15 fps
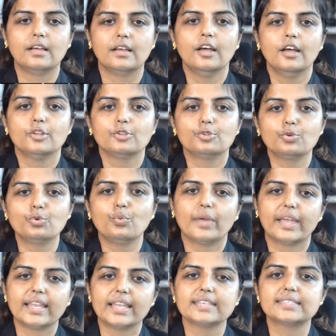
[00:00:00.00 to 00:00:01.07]
Through
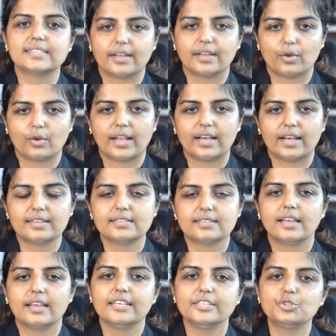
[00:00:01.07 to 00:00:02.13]
various circulars
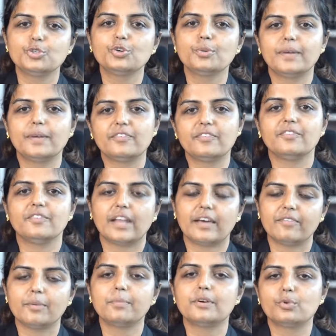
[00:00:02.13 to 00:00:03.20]
issued between
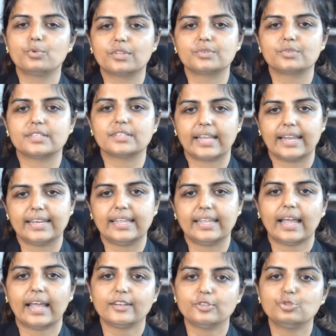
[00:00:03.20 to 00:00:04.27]
November 2018
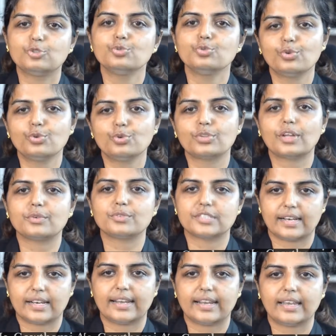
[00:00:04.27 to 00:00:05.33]
and June
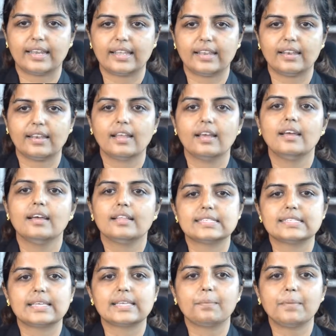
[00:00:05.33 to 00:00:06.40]
2019, the
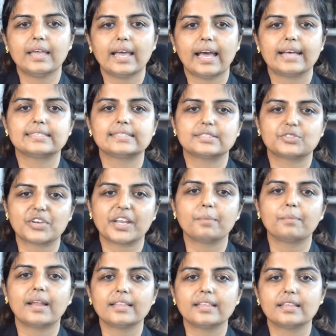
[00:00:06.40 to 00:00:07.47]
SEBI has
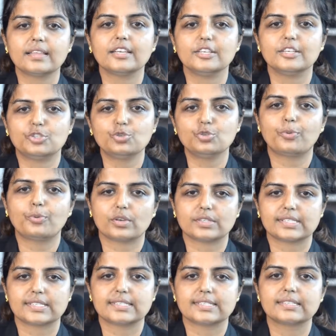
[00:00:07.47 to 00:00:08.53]
streamlined the issue
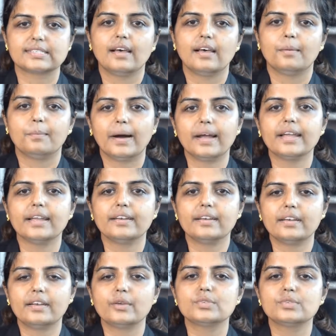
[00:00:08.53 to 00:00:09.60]
process by
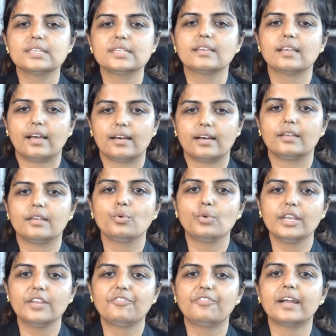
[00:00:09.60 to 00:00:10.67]
introducing a
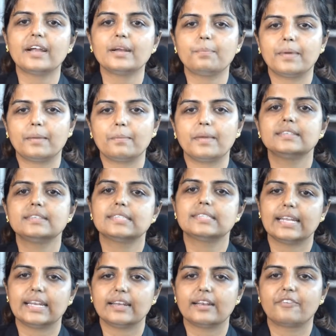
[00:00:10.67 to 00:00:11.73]
unified payments
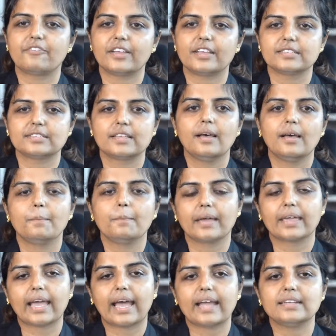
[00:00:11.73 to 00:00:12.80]
interface
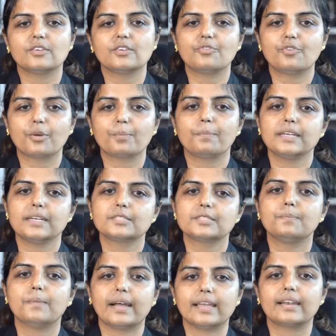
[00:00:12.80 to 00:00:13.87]
mechanism for bids
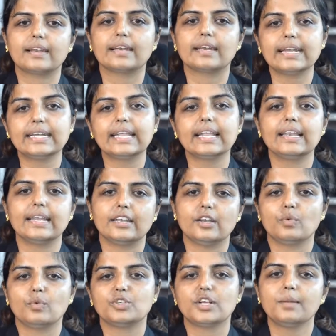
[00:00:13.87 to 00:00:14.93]
by retail
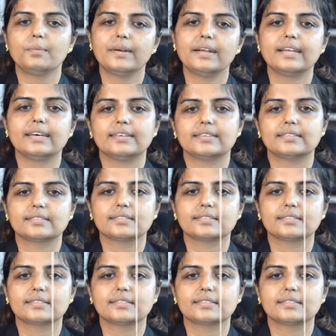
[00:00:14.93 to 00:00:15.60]
individual bidders.